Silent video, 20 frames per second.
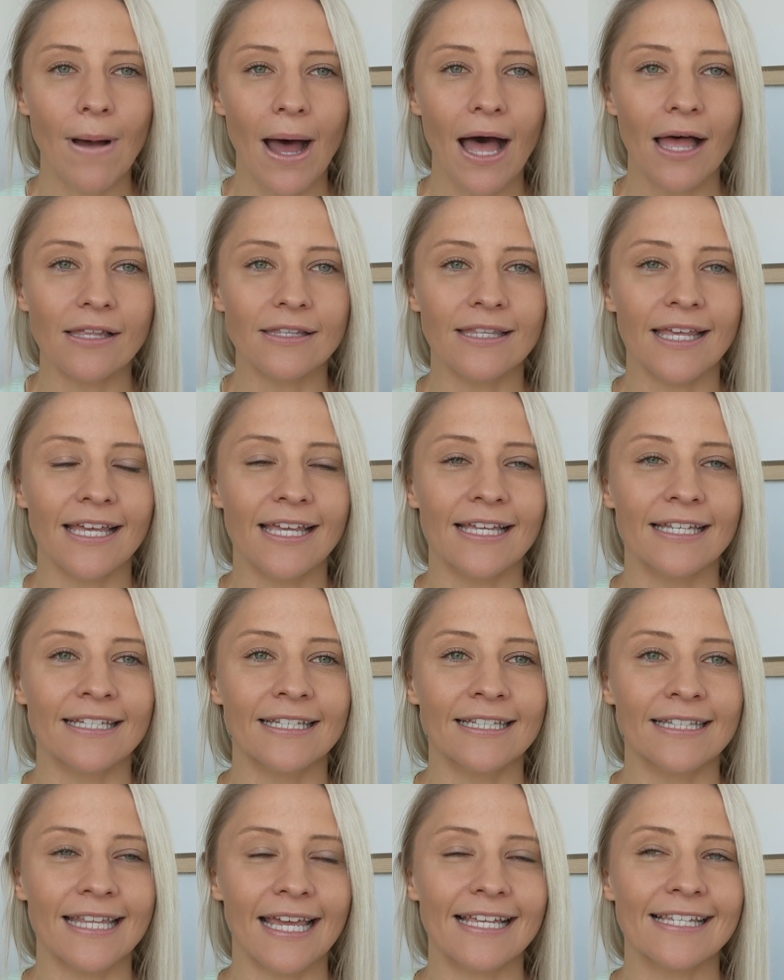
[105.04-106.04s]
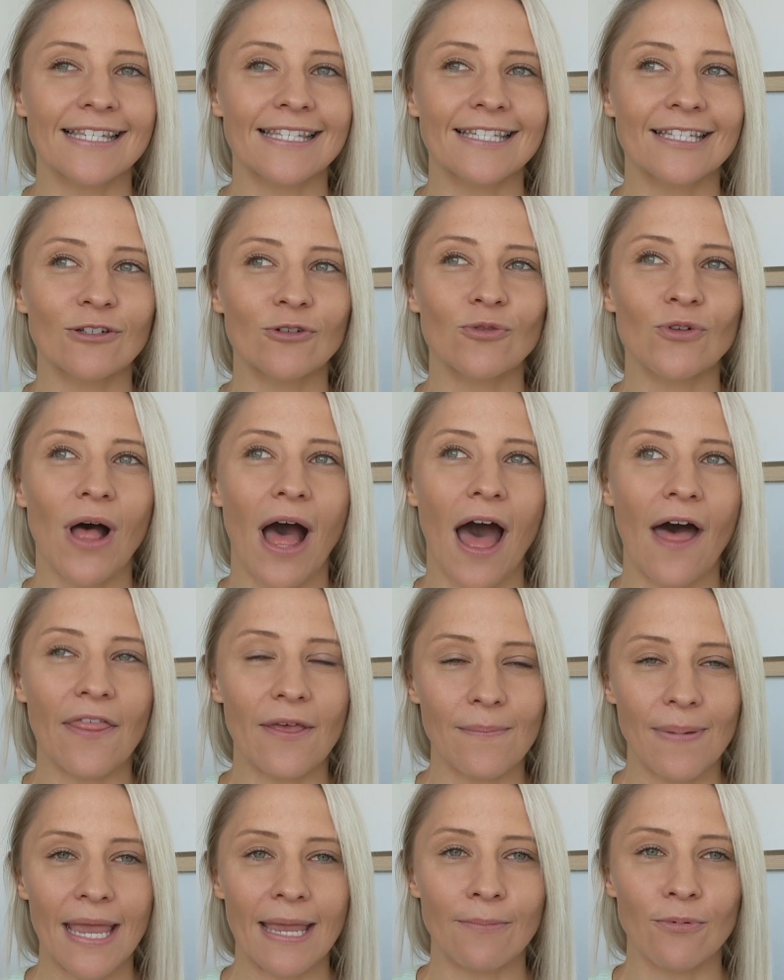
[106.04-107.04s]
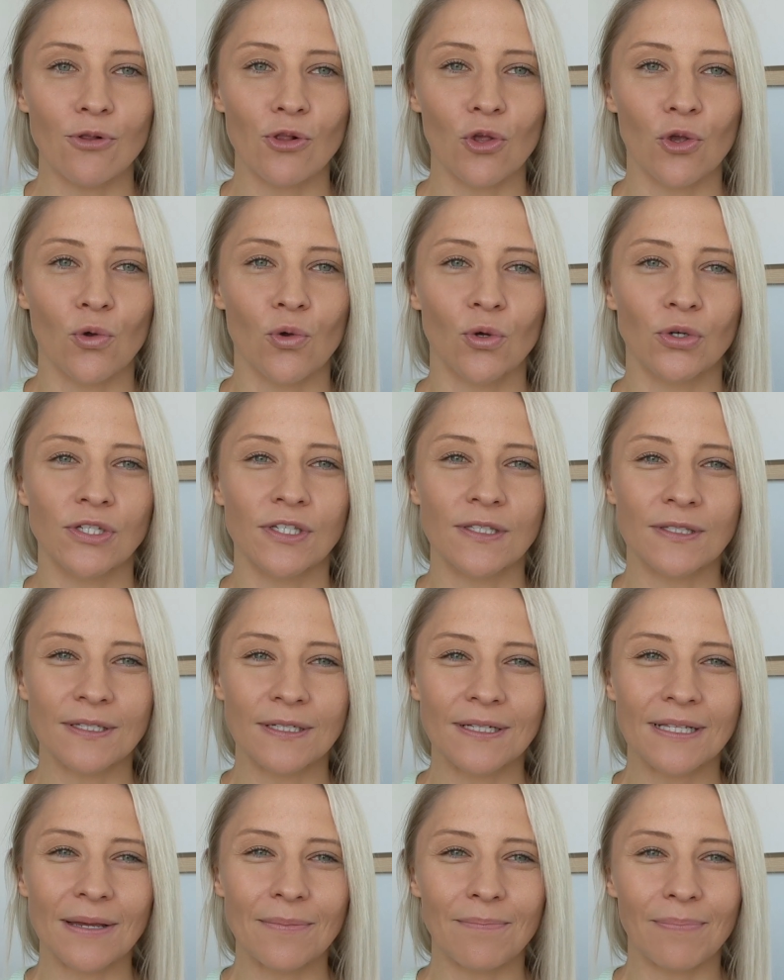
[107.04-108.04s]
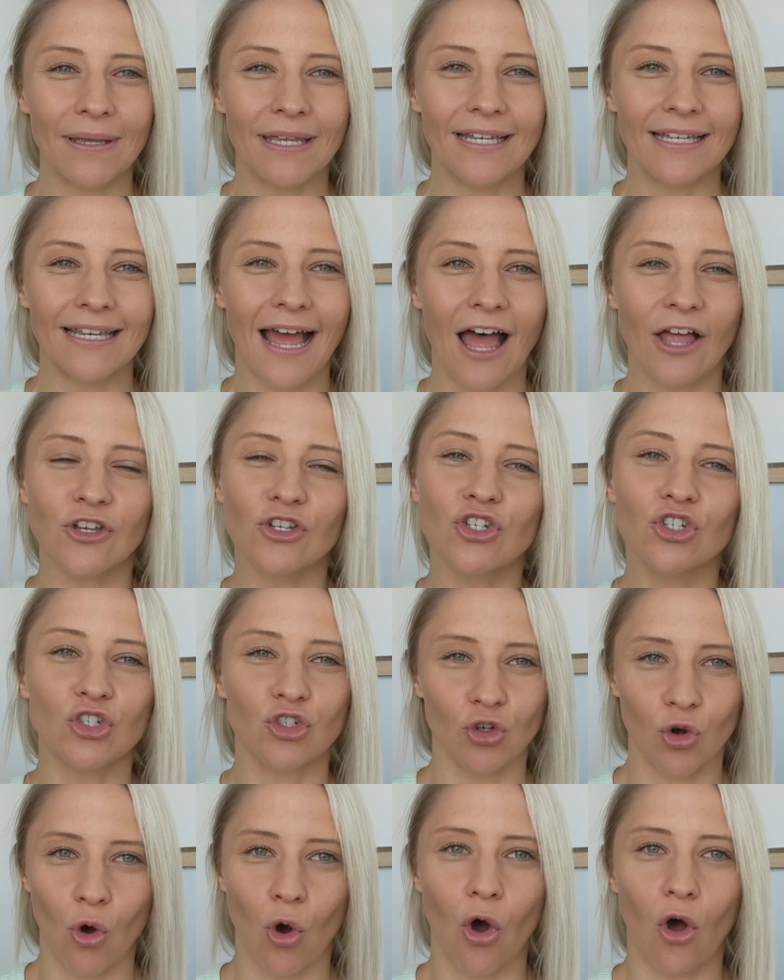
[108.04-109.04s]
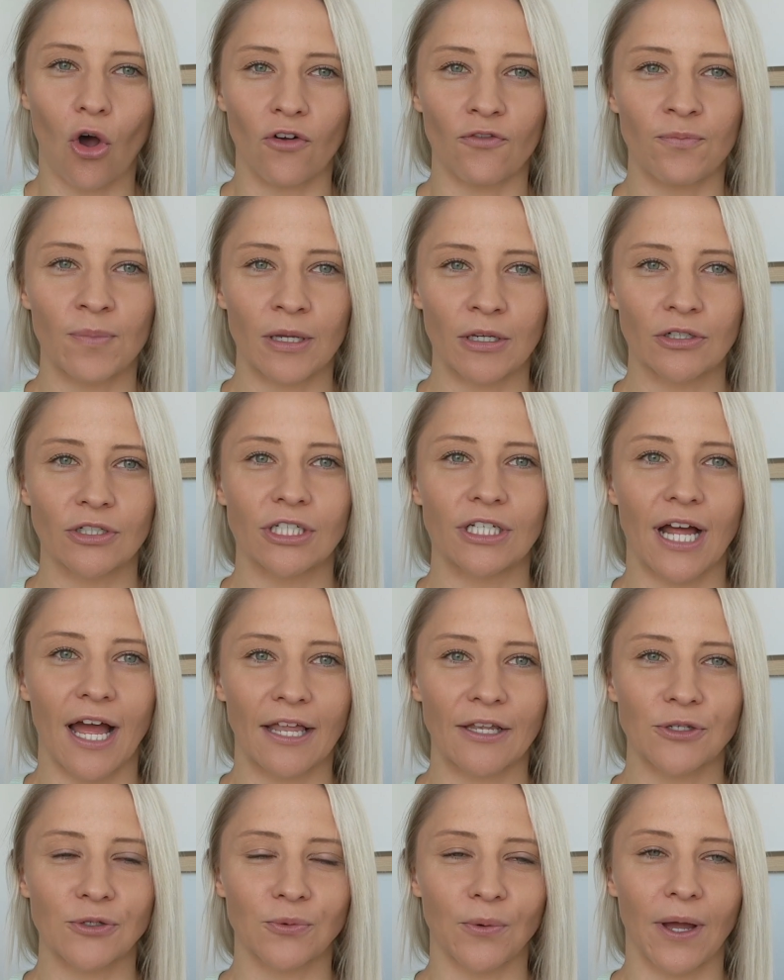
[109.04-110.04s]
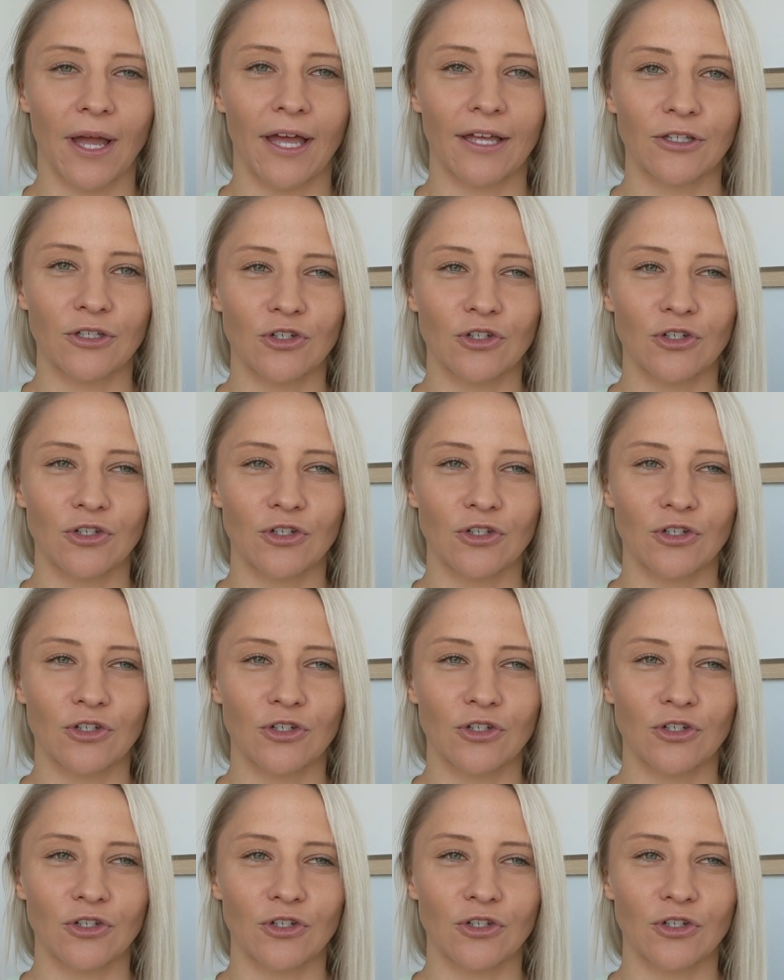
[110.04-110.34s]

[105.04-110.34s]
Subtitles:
but then there's still other people who are still a bit unsure of period underwear.